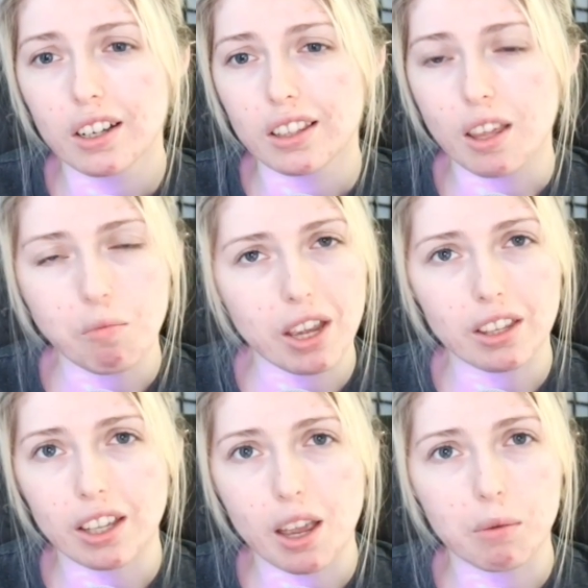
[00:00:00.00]
They make
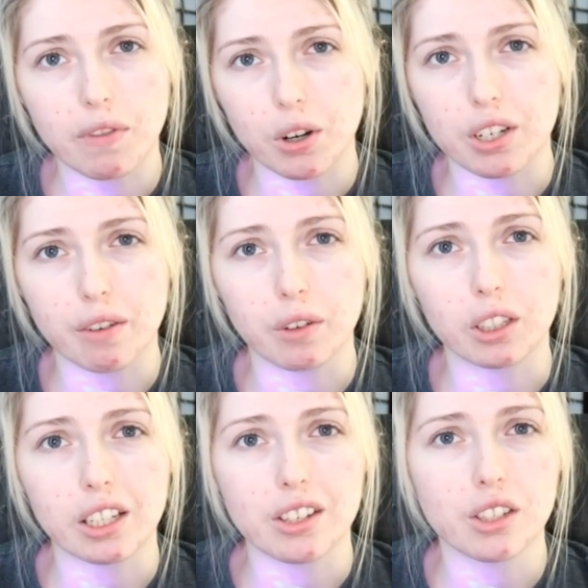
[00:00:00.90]
the games very
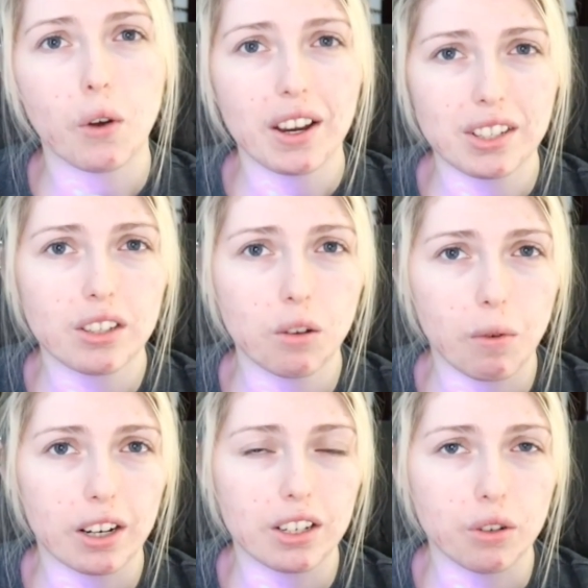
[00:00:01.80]
differently, so I still
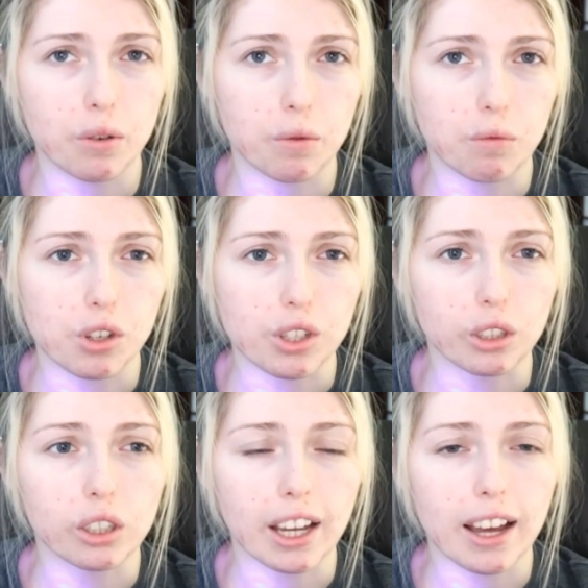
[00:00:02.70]
wanted to just
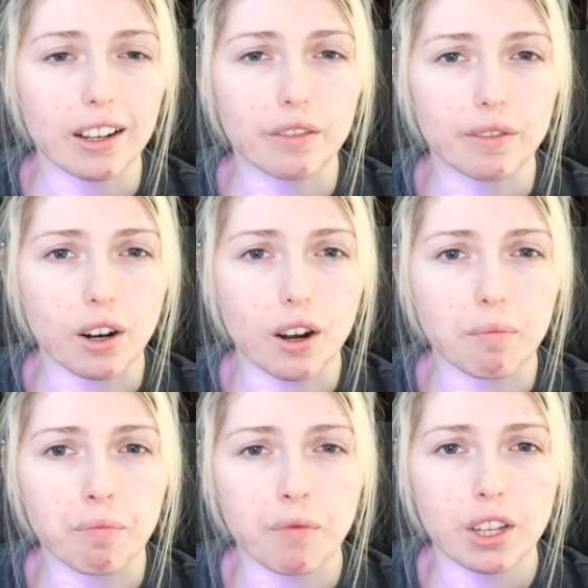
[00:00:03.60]
look at it from